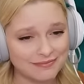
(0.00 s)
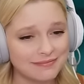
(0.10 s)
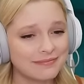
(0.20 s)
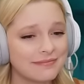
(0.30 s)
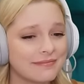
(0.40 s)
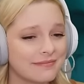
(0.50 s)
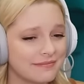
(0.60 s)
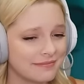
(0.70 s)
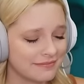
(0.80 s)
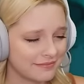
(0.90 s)

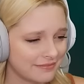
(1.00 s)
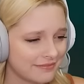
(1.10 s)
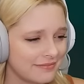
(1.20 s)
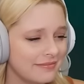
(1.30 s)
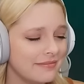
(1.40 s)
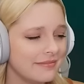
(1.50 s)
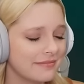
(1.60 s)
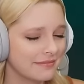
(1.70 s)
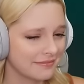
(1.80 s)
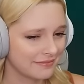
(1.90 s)

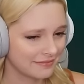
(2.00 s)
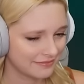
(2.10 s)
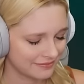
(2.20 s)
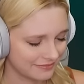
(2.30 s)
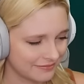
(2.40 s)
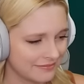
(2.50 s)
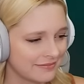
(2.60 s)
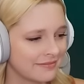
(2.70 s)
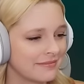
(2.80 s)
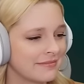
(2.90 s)

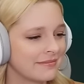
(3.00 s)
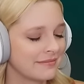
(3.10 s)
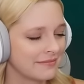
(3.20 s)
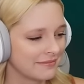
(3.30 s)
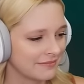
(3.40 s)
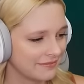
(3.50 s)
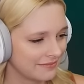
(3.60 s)
[no speech]